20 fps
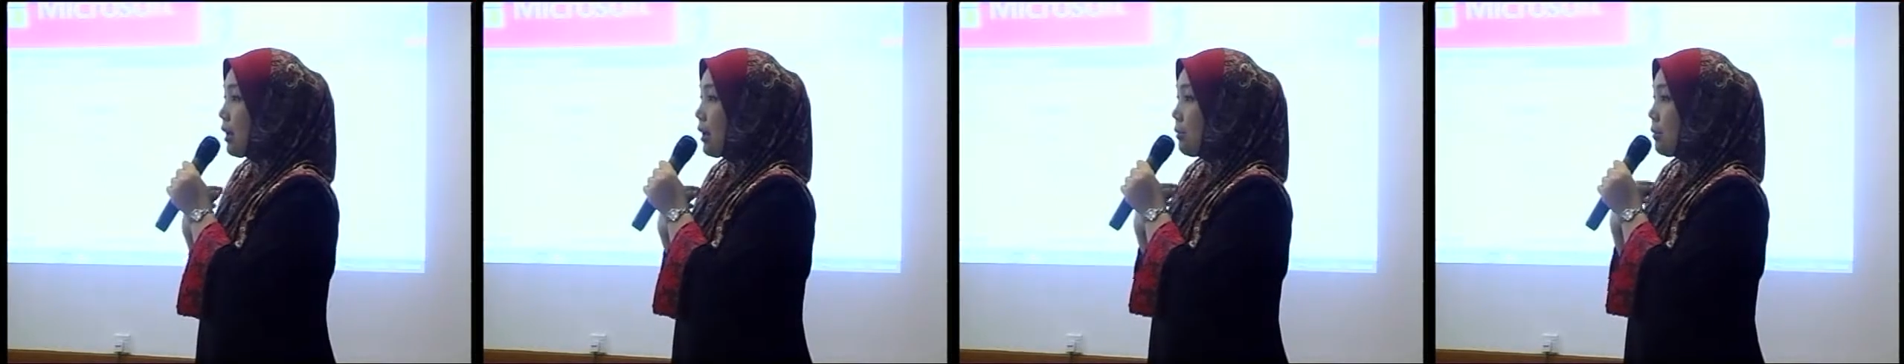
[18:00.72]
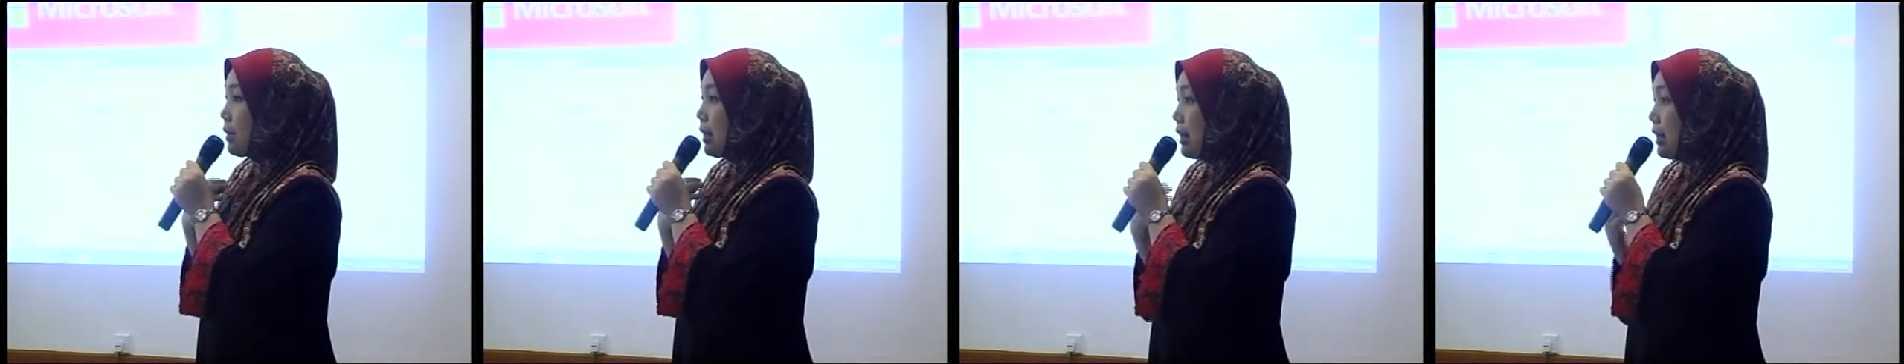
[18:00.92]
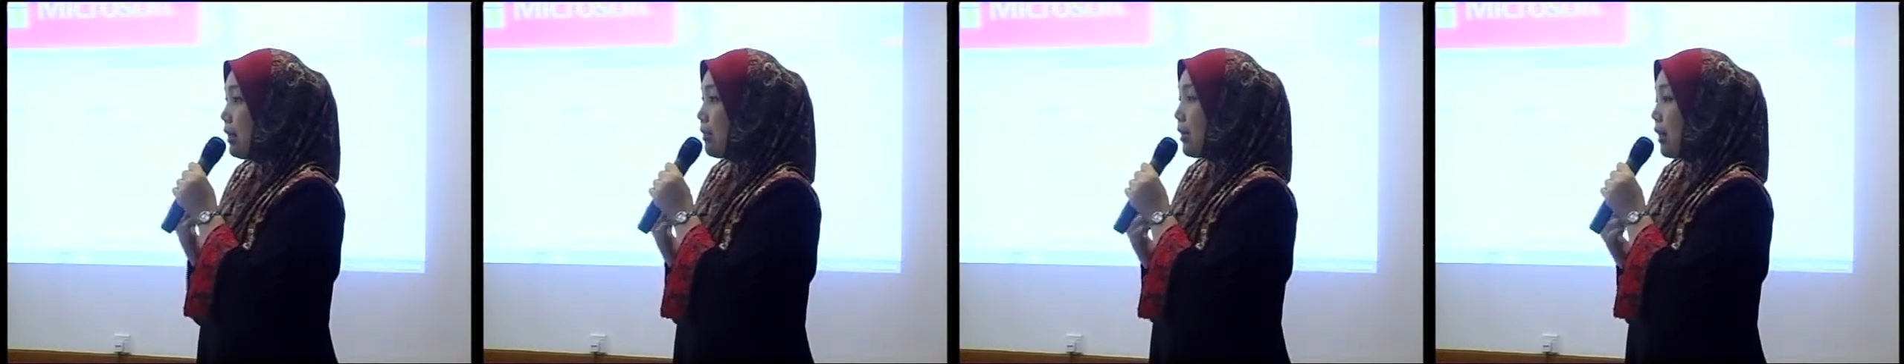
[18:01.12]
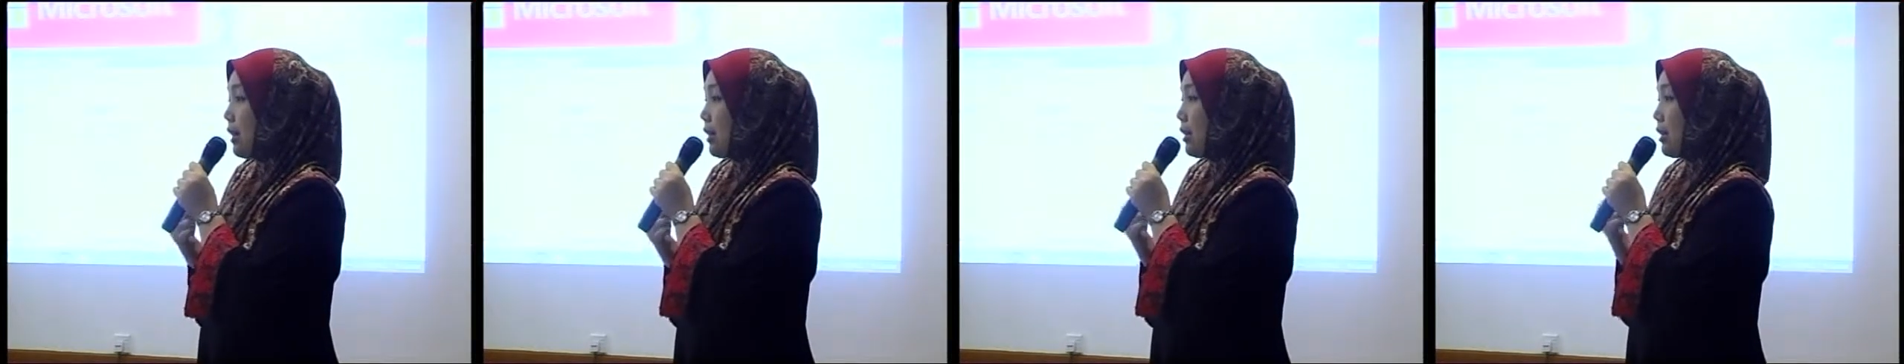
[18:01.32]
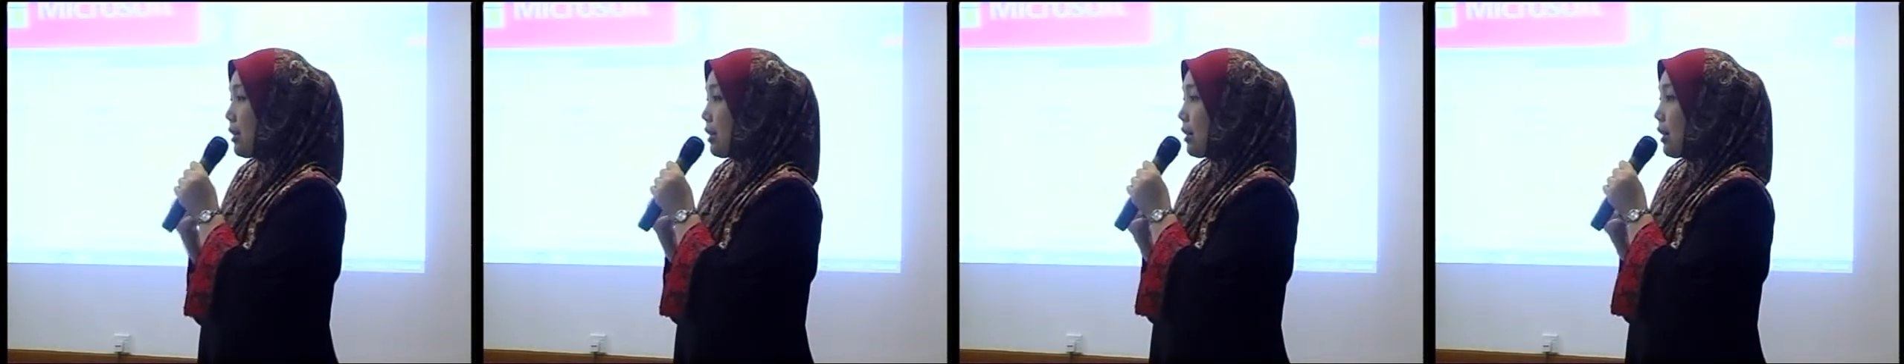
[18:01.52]
believe
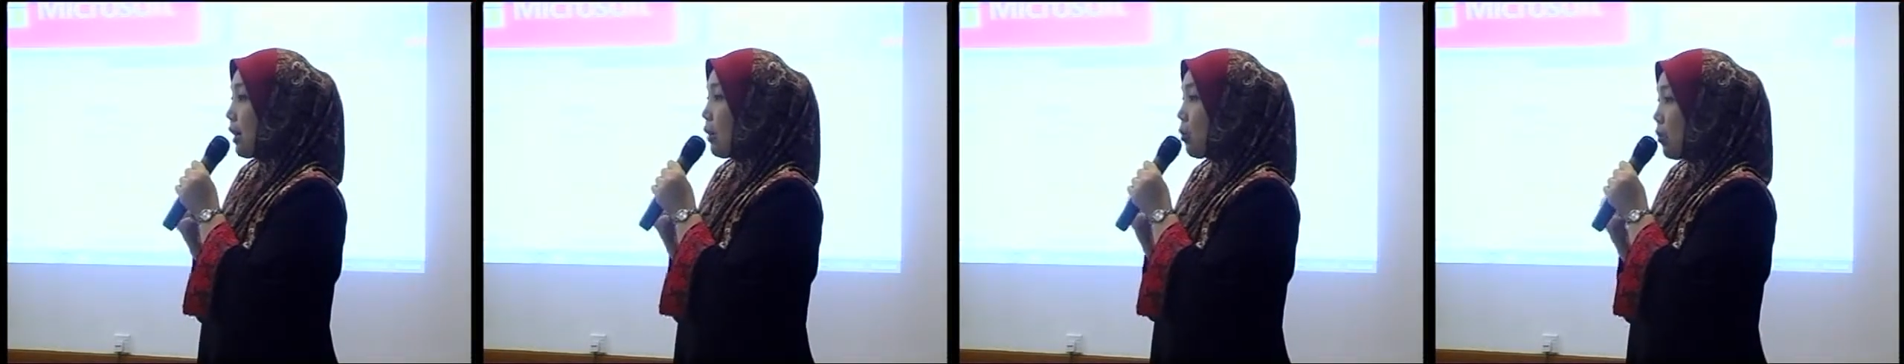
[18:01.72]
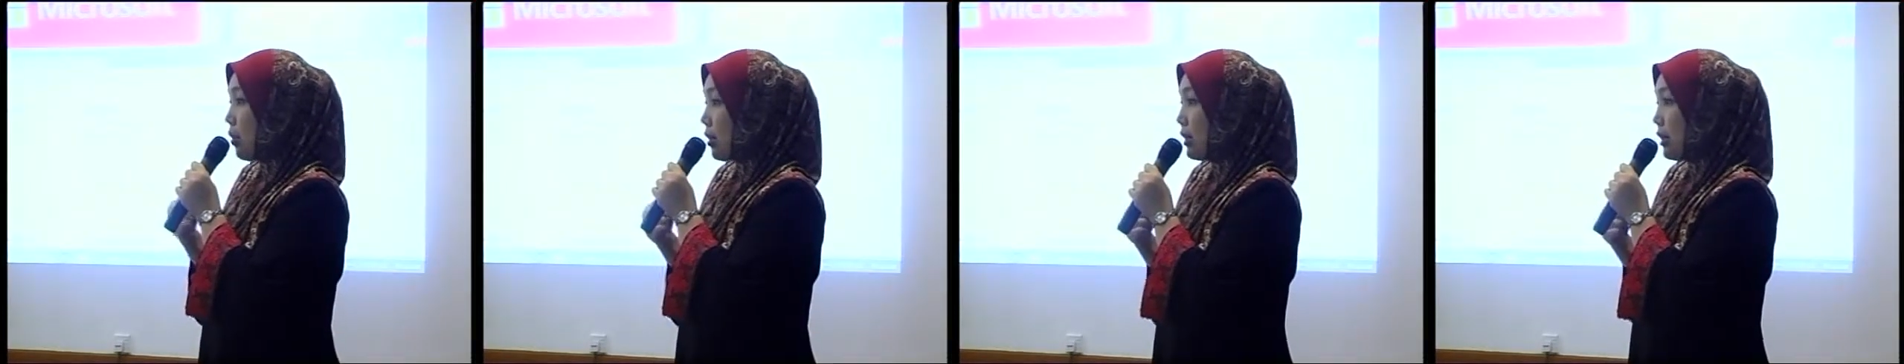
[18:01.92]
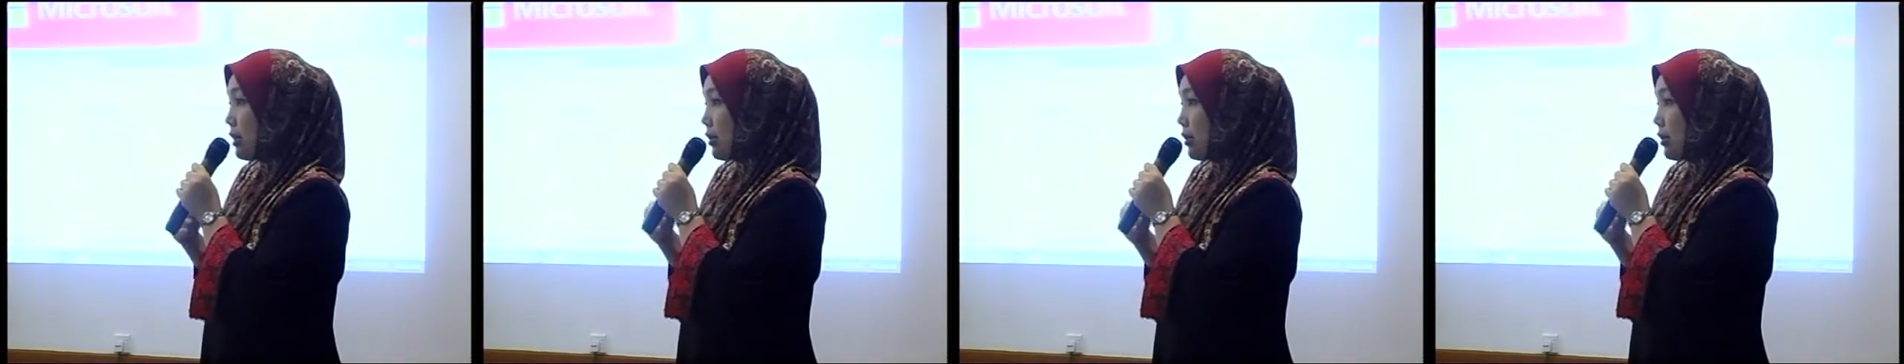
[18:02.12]
that they want